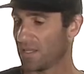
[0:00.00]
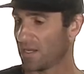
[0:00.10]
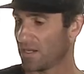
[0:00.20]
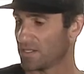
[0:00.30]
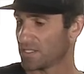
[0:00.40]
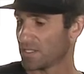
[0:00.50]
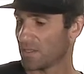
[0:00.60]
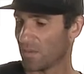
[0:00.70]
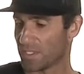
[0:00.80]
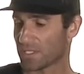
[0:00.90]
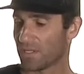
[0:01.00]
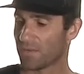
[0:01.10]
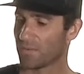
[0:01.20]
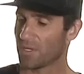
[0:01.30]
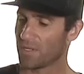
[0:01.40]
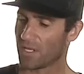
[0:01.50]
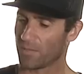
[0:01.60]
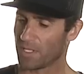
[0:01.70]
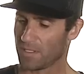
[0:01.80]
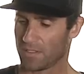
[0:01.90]
There's what's called a road
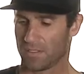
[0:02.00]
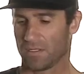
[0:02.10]
helmet.